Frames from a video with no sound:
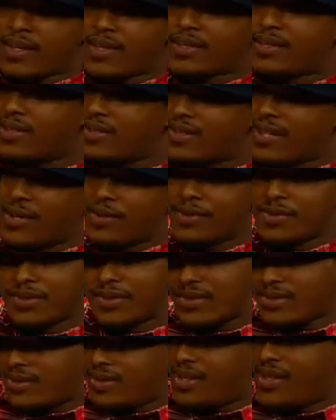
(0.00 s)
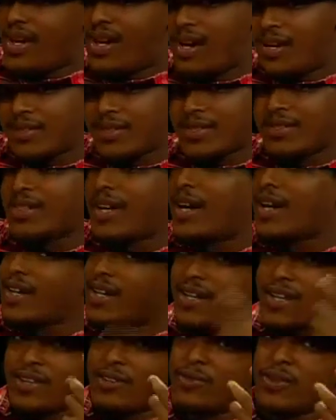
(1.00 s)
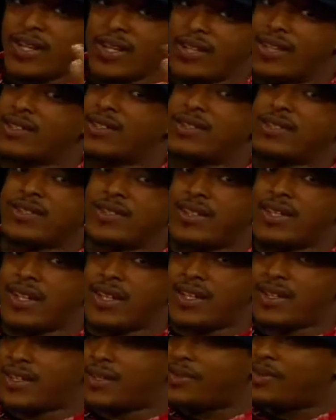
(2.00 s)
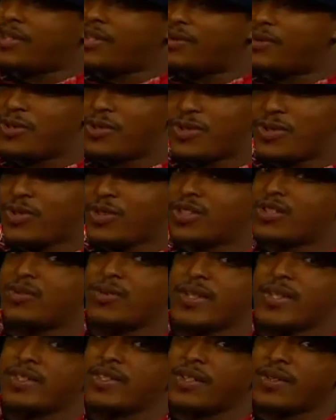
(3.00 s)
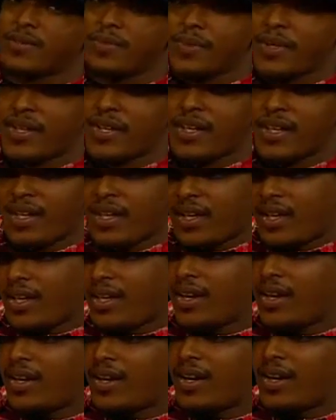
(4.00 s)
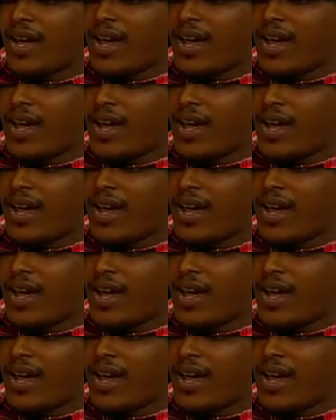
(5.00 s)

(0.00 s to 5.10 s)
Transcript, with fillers: since I was young, since I couldn't really listen to like cause she was too explicit. But mm-hmm.